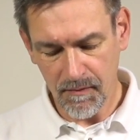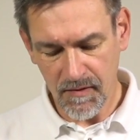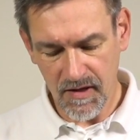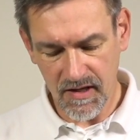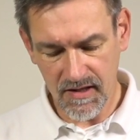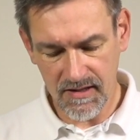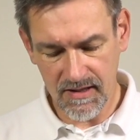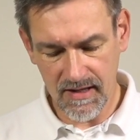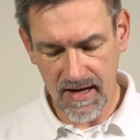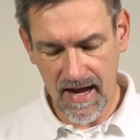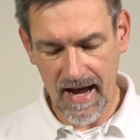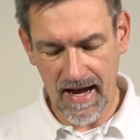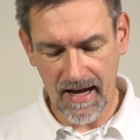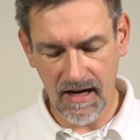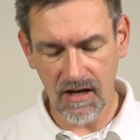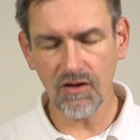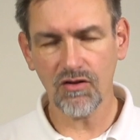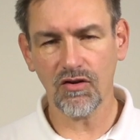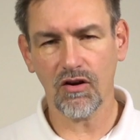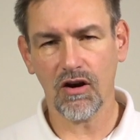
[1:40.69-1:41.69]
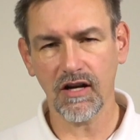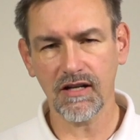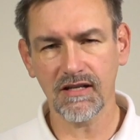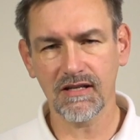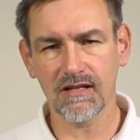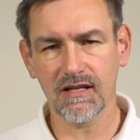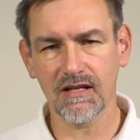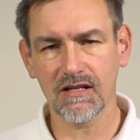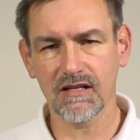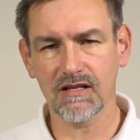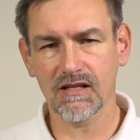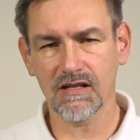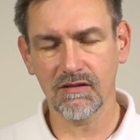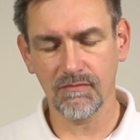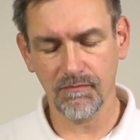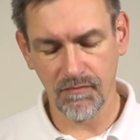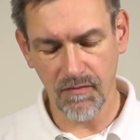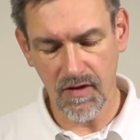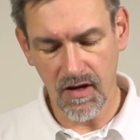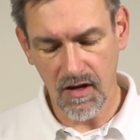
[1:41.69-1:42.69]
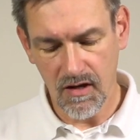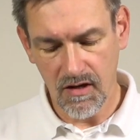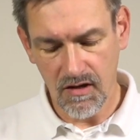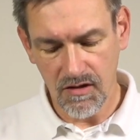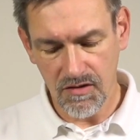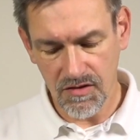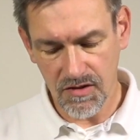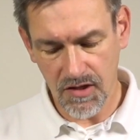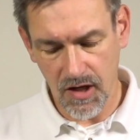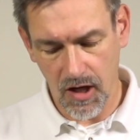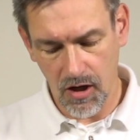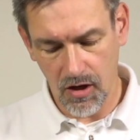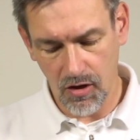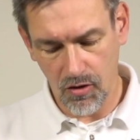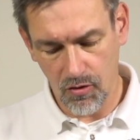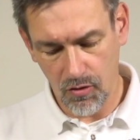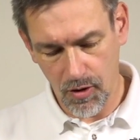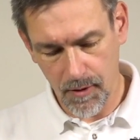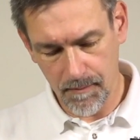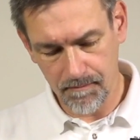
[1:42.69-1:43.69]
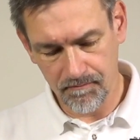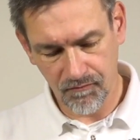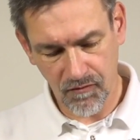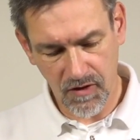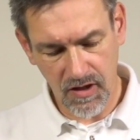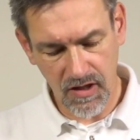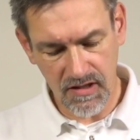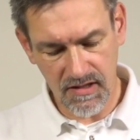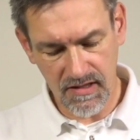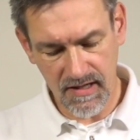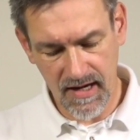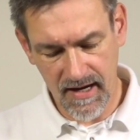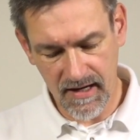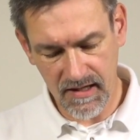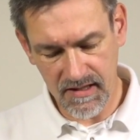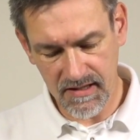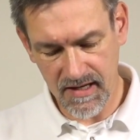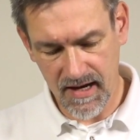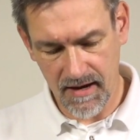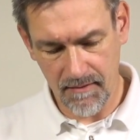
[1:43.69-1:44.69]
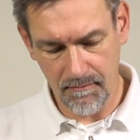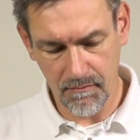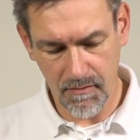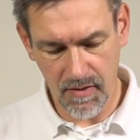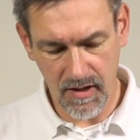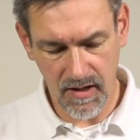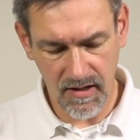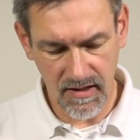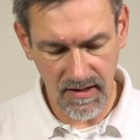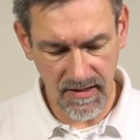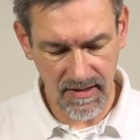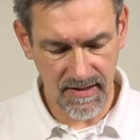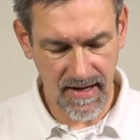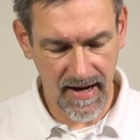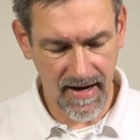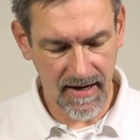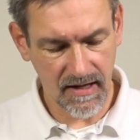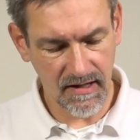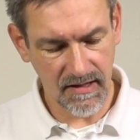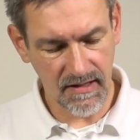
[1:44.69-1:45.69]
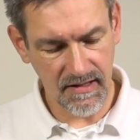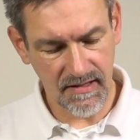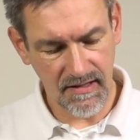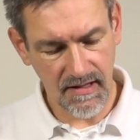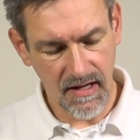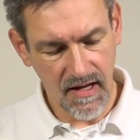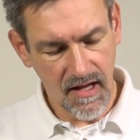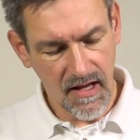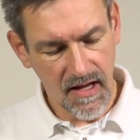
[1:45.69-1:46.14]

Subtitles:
It's an Android system, so it takes some seconds.